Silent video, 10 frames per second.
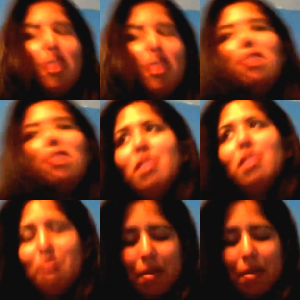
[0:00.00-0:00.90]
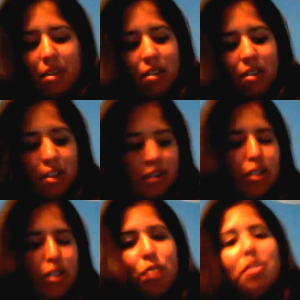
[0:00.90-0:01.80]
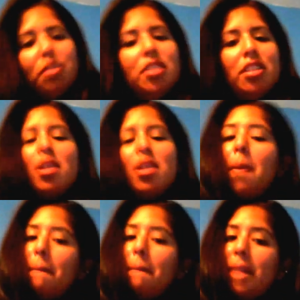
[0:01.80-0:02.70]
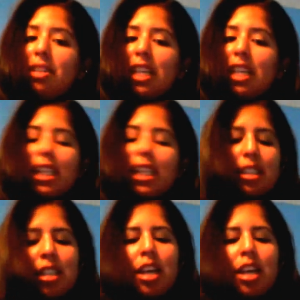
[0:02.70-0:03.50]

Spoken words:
very popular on YouTube, which is piercings.